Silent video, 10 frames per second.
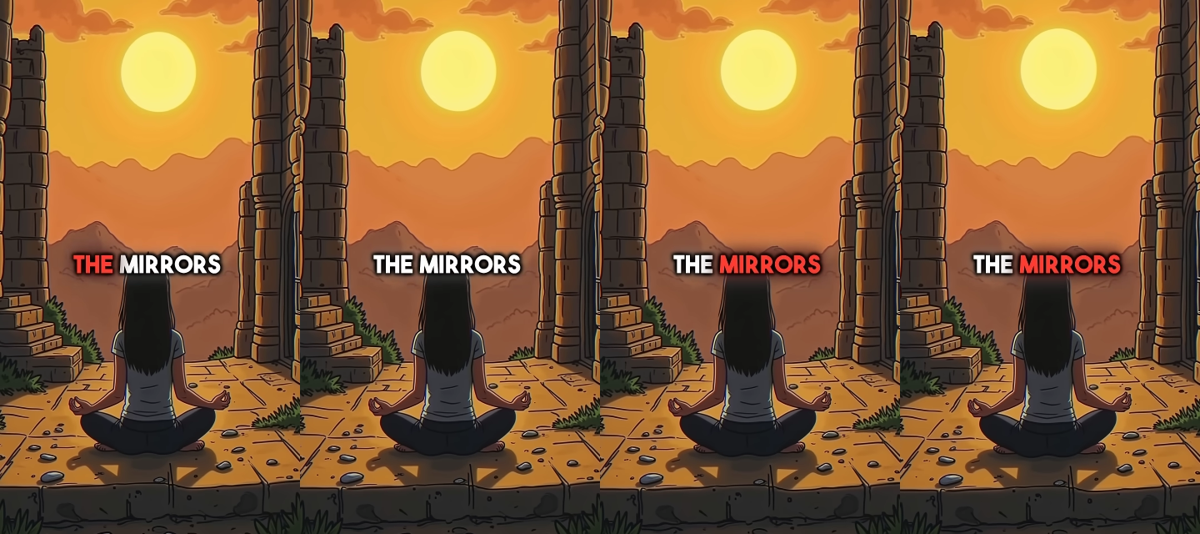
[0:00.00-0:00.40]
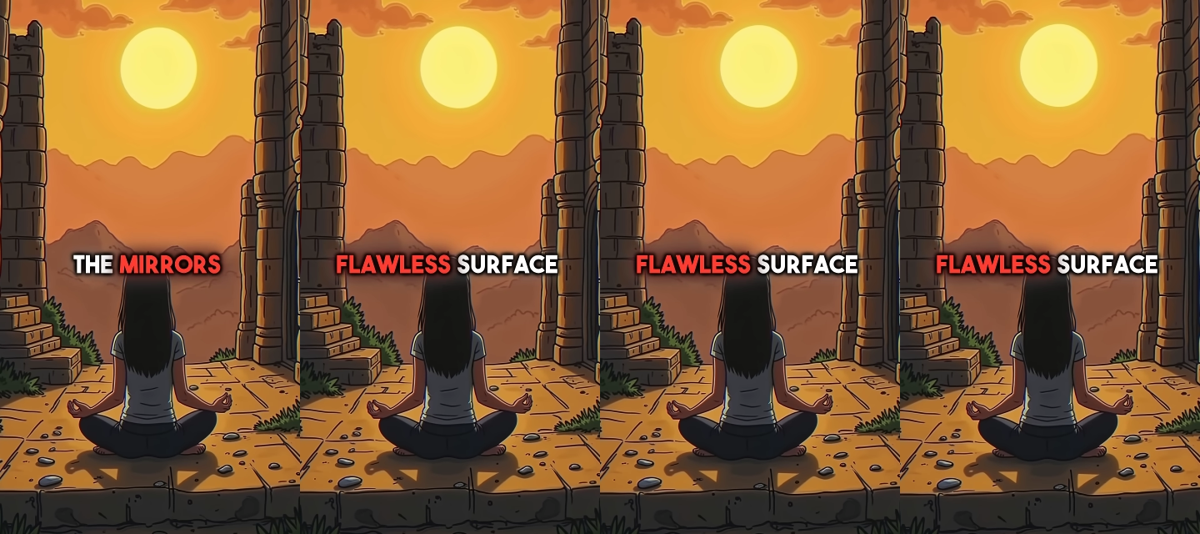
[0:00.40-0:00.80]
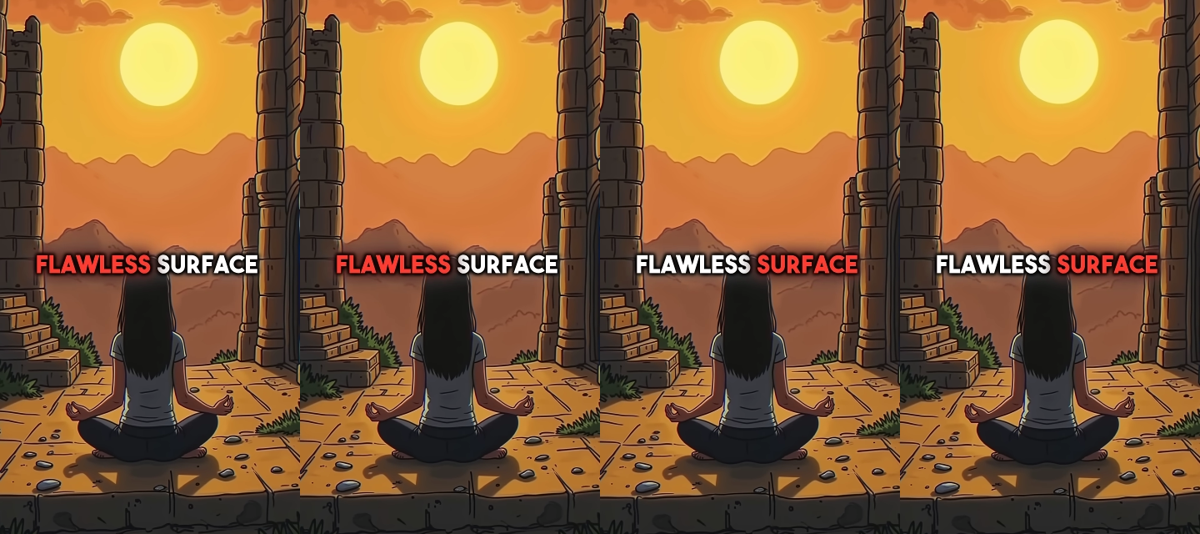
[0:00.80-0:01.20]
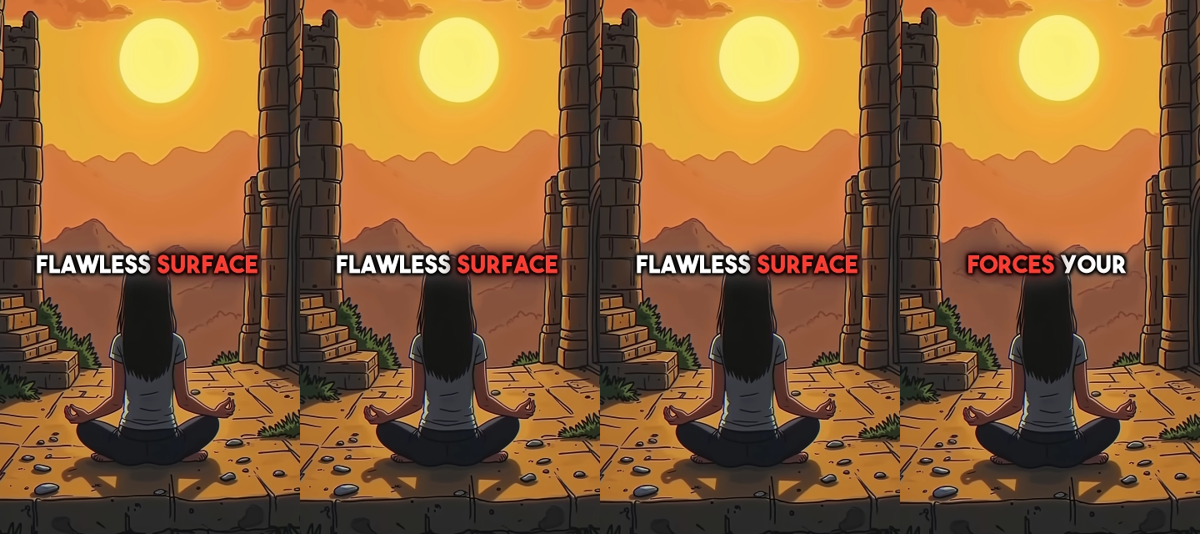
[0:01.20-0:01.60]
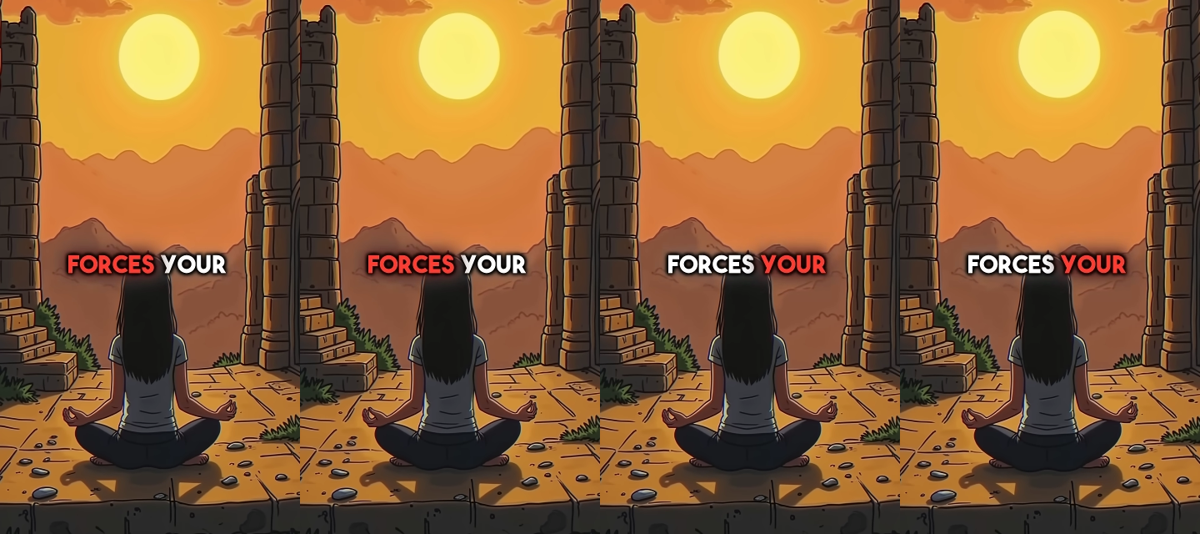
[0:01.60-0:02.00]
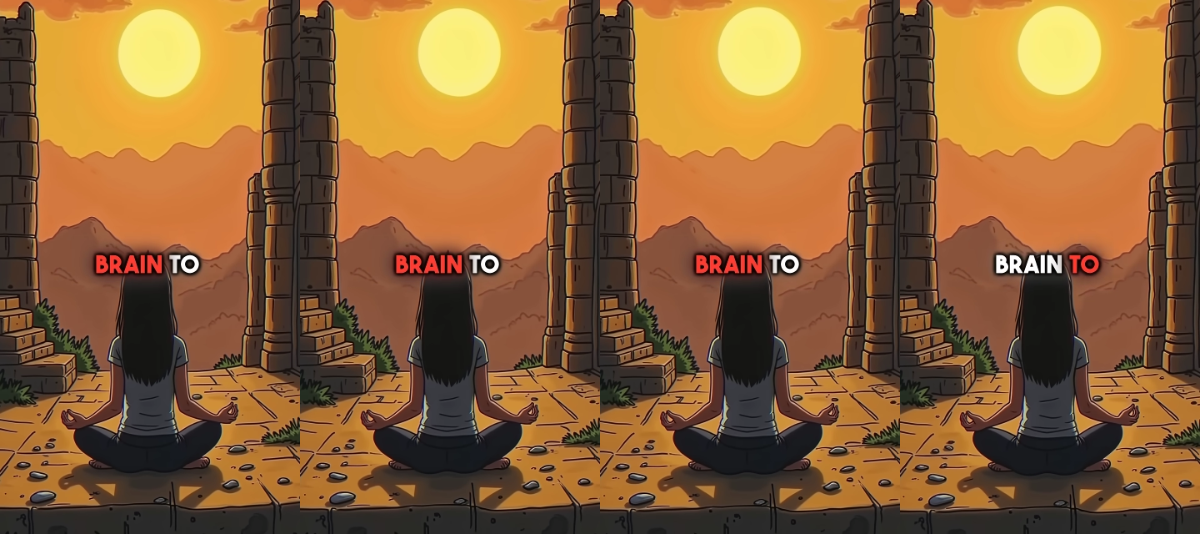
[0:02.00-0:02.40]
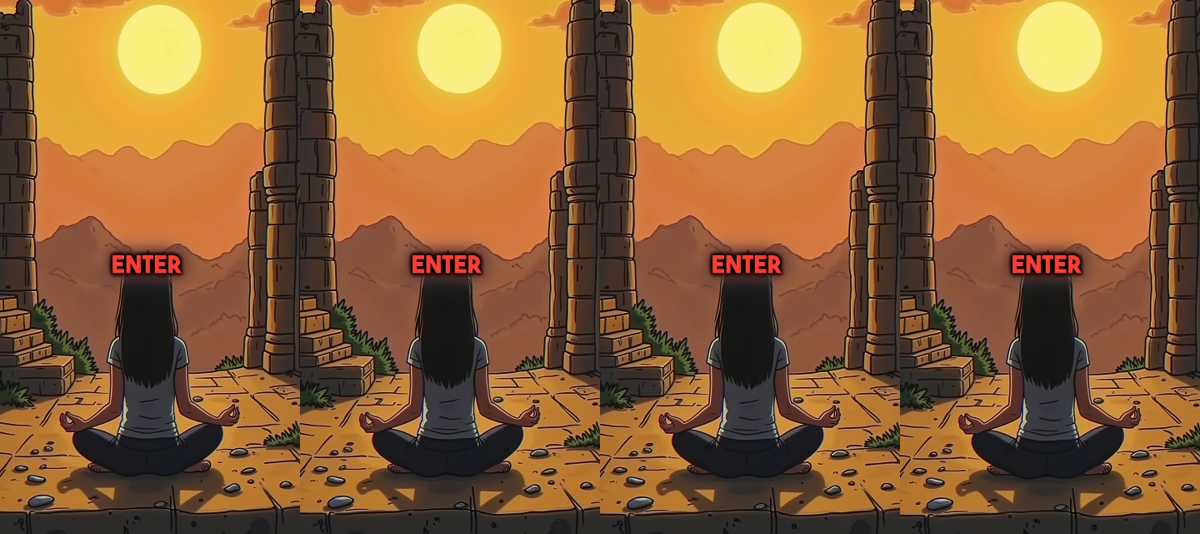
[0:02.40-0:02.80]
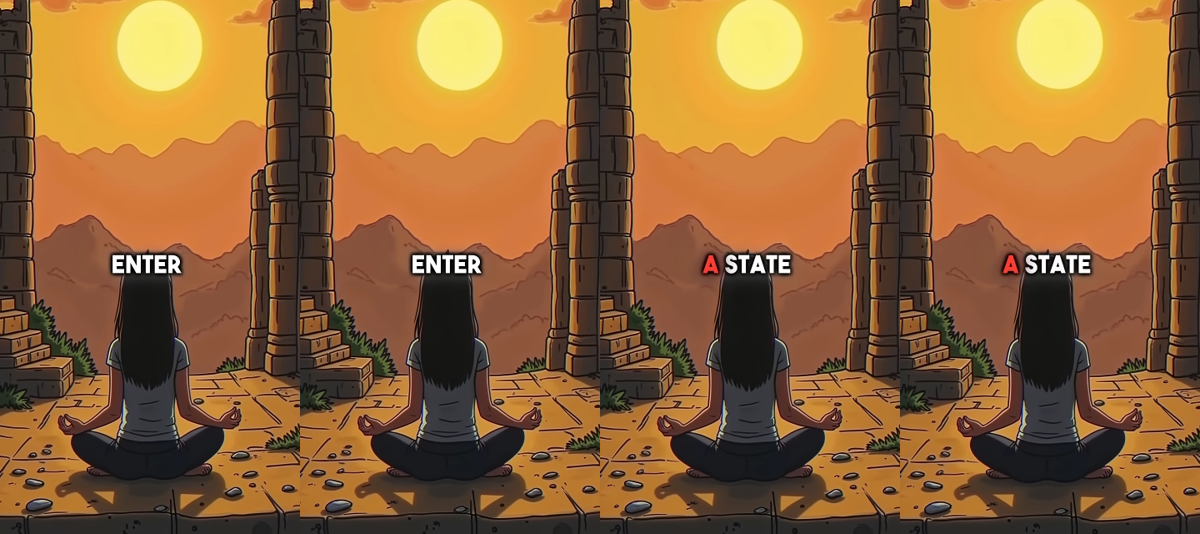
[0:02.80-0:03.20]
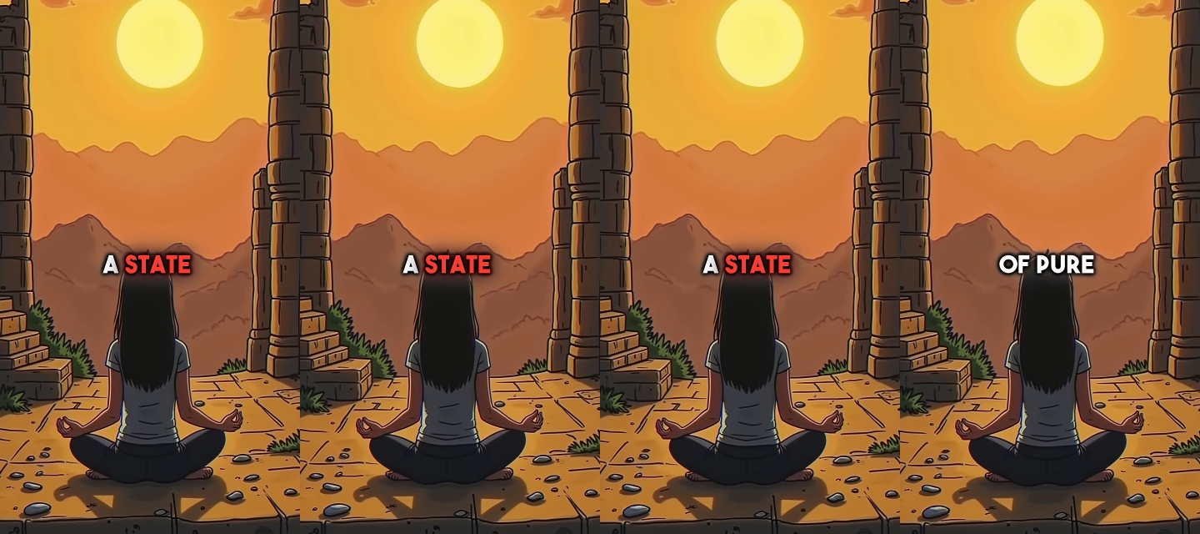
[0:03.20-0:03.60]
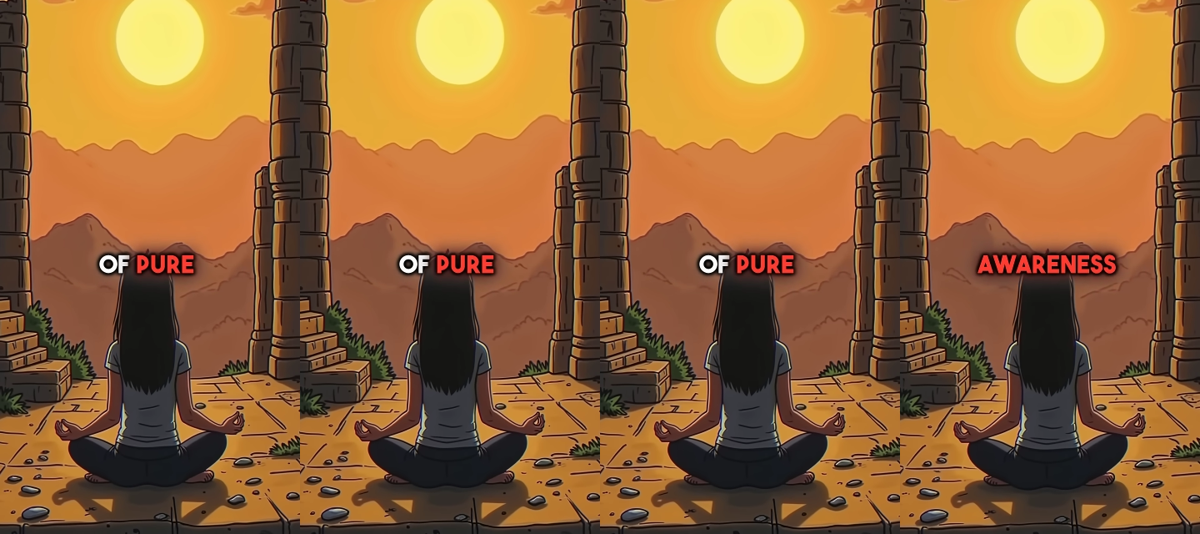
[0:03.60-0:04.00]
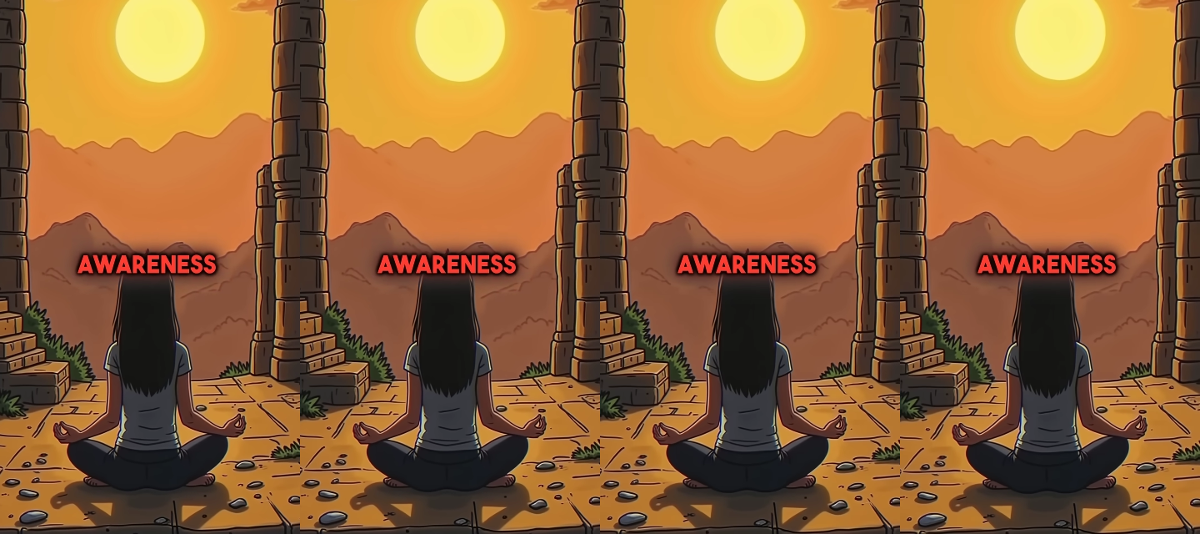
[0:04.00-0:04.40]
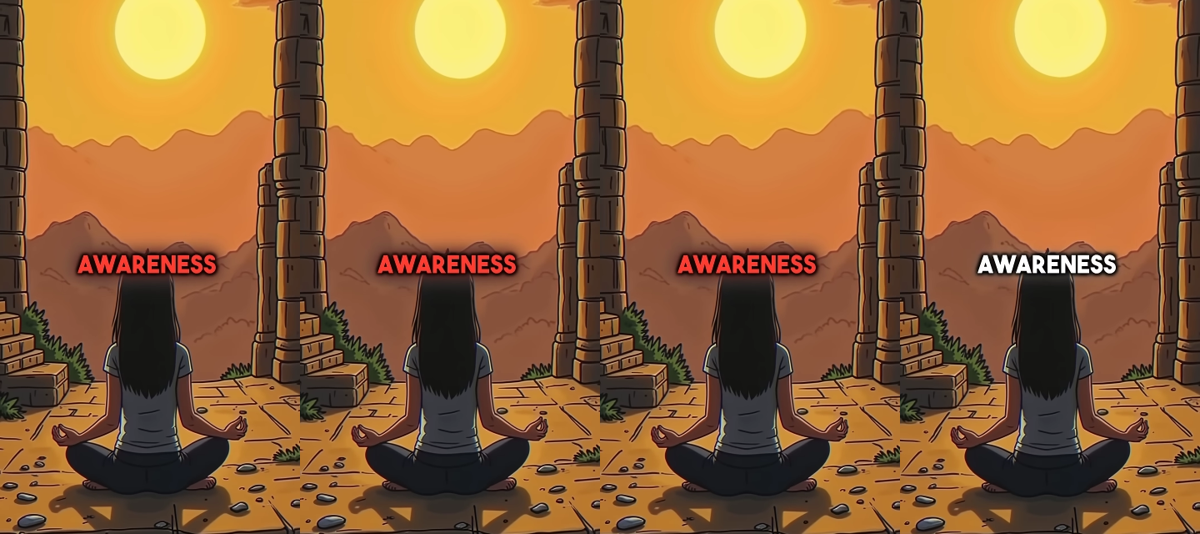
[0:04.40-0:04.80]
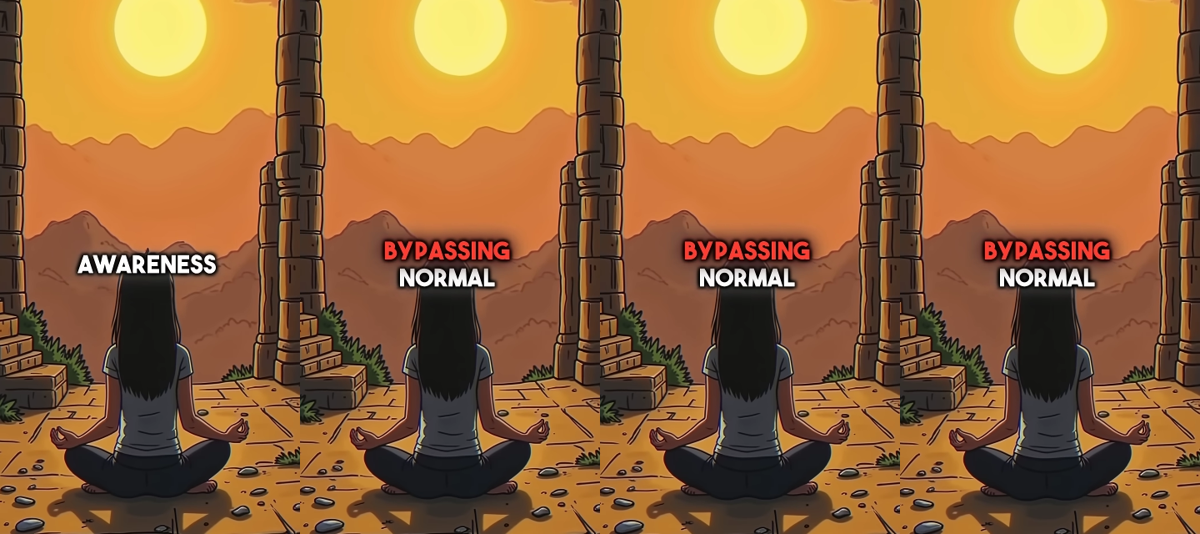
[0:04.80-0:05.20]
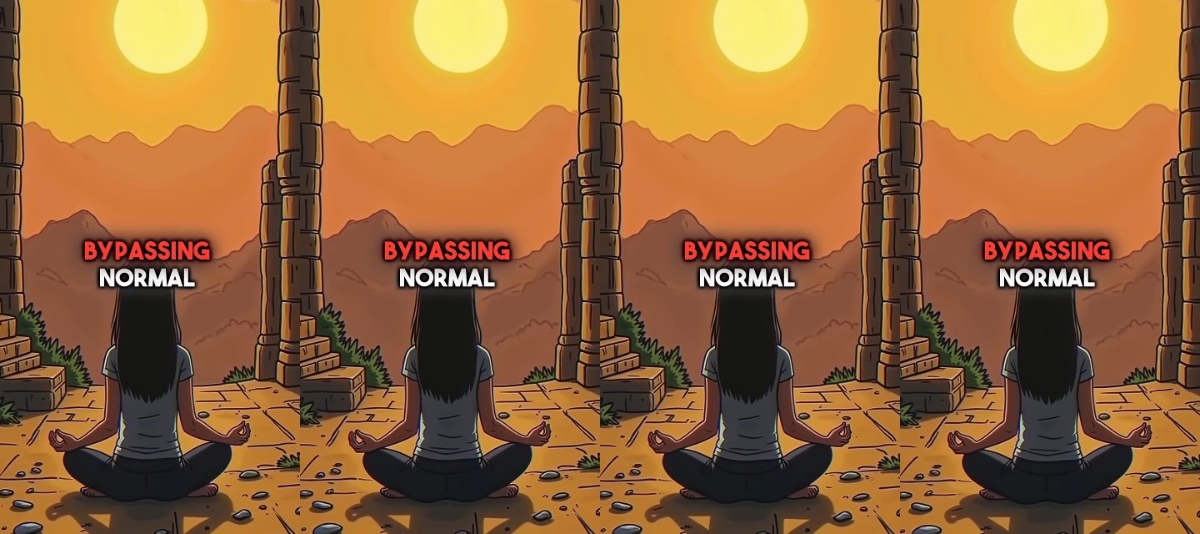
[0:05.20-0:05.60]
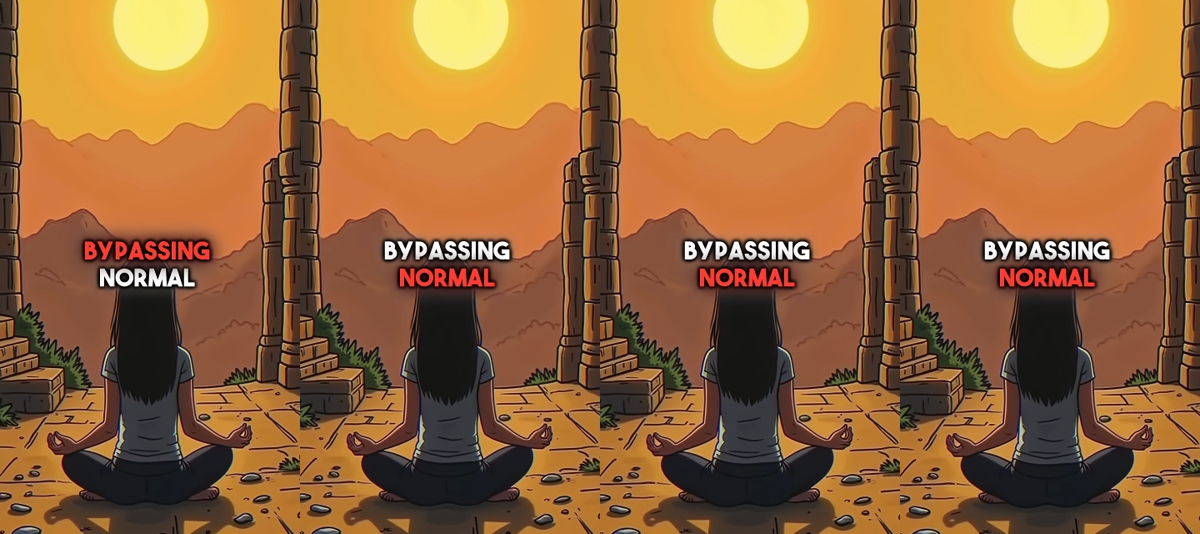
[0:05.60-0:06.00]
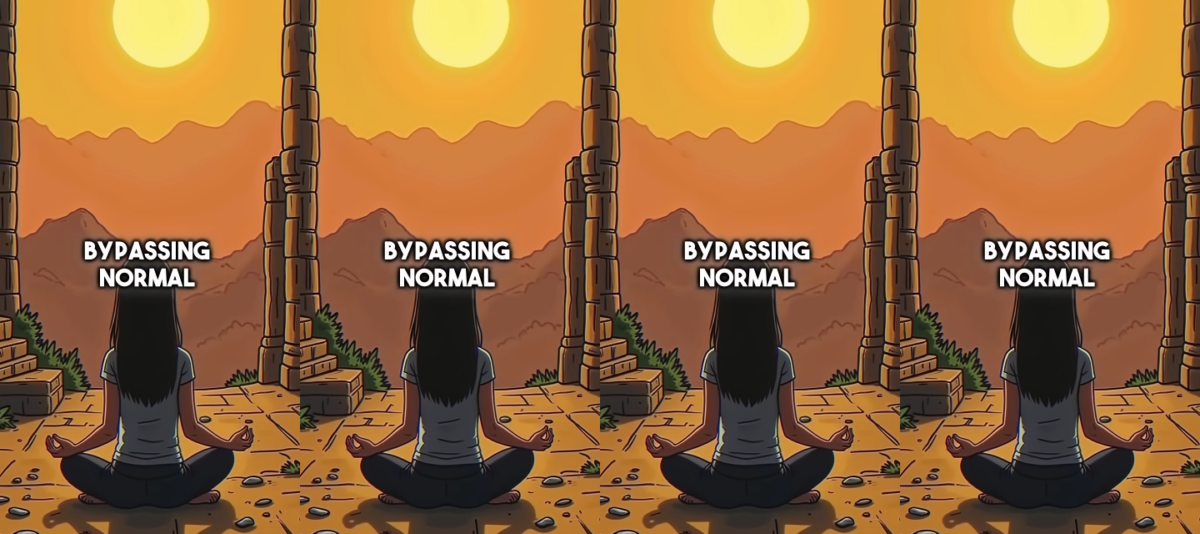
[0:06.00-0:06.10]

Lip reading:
[unreadable: no face in view]